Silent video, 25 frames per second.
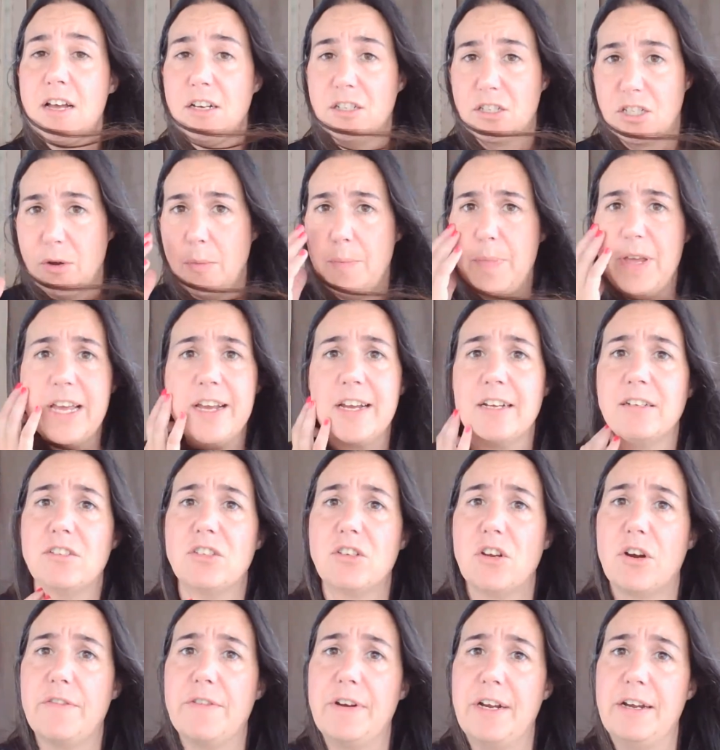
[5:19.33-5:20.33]
to be
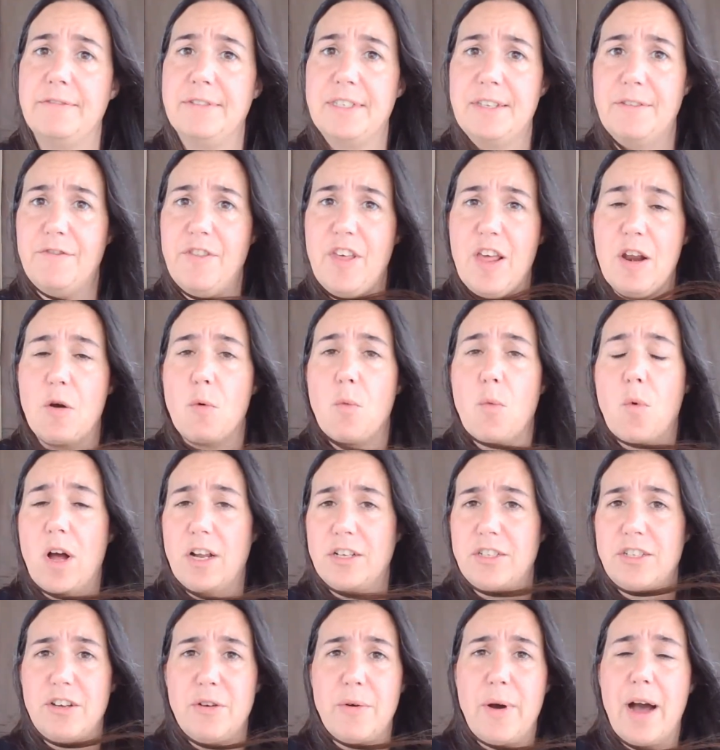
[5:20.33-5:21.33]
conservatives if they don't
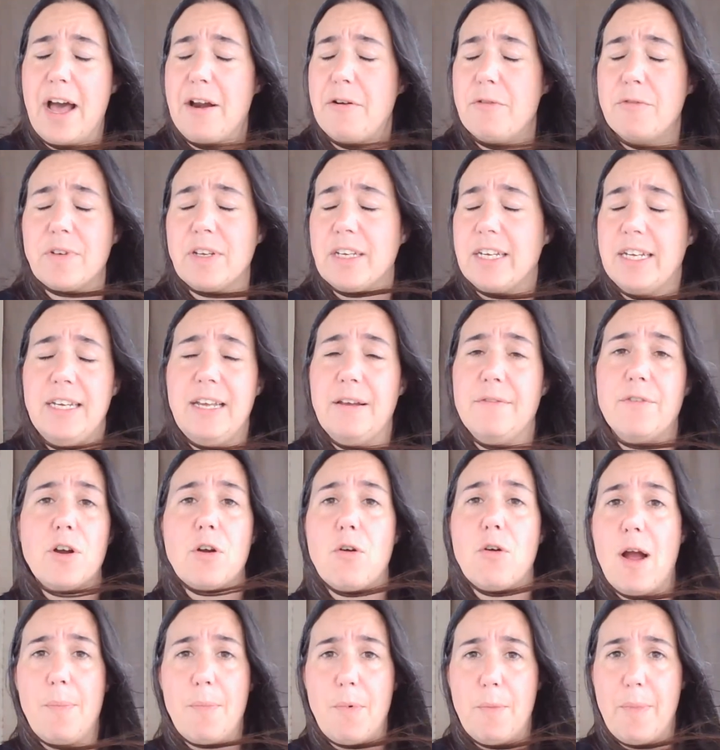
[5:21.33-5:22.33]
want to. I don't really give a
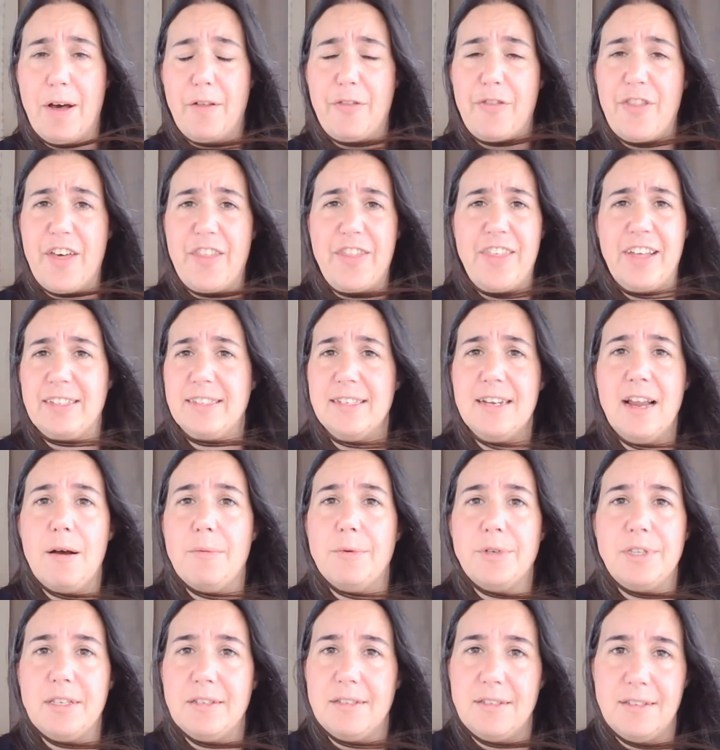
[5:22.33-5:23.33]
crap about that. That's not
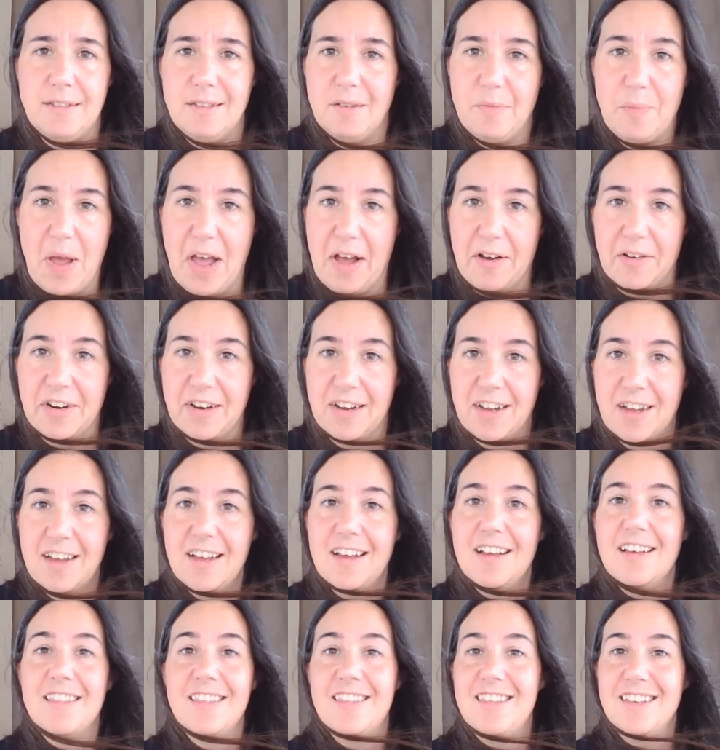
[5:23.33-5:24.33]
what this is about.
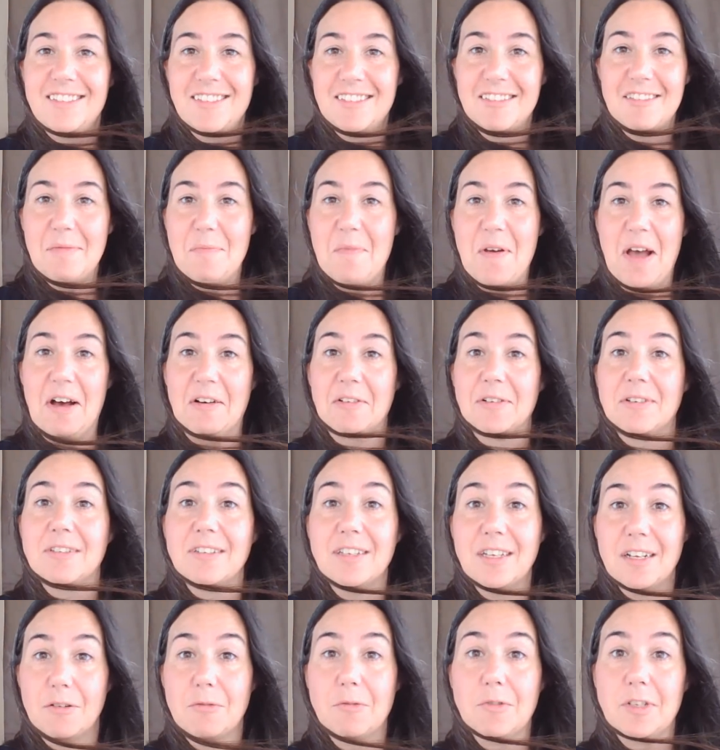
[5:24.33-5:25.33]
This is about
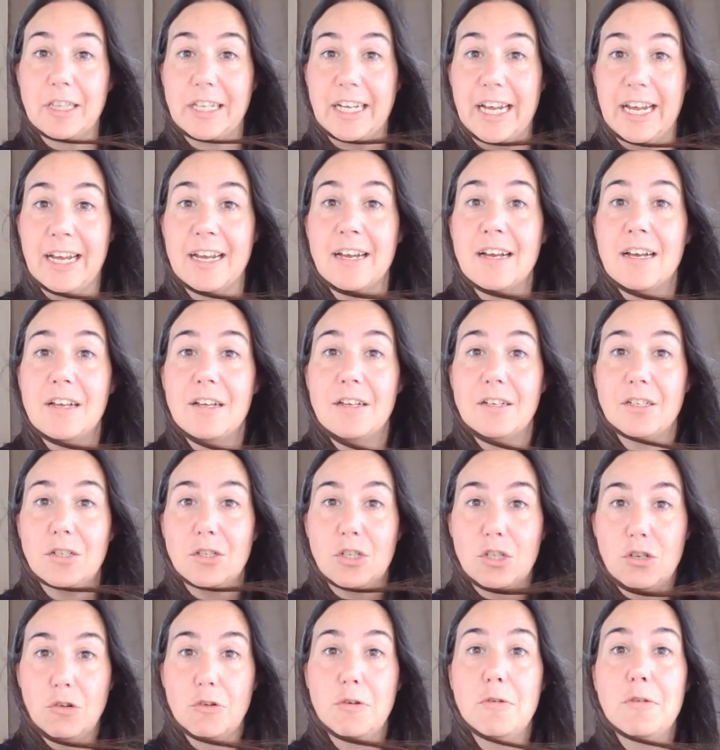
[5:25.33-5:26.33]
literally
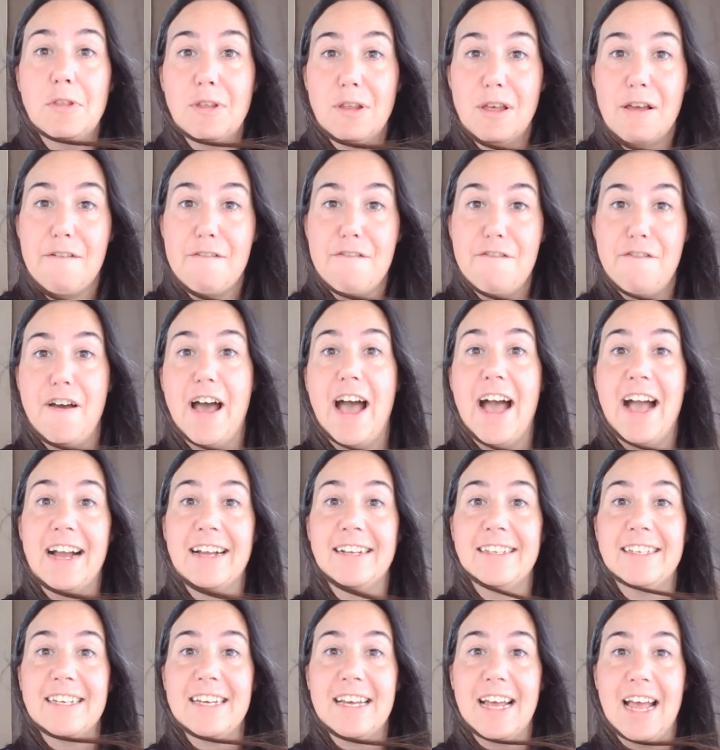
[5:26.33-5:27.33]
truth,
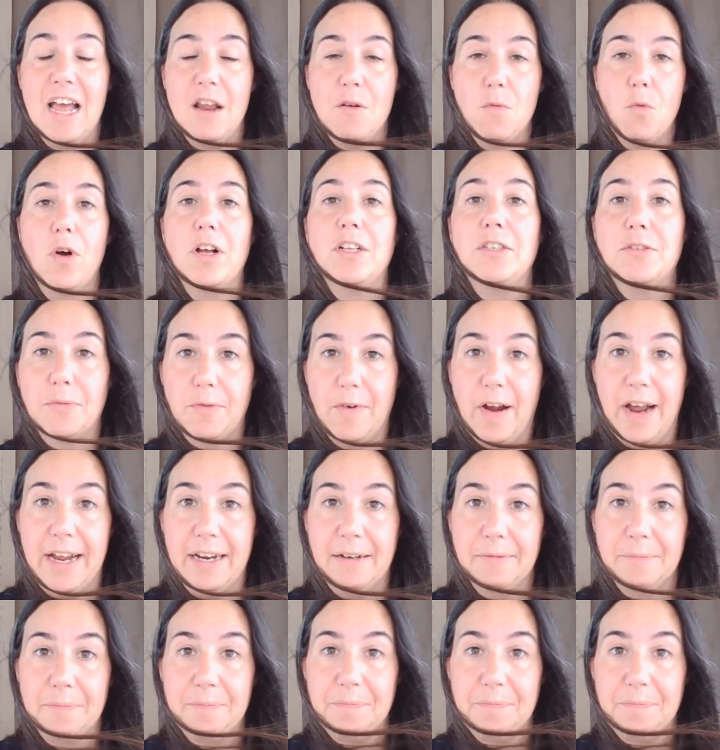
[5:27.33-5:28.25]
fact, and what's right.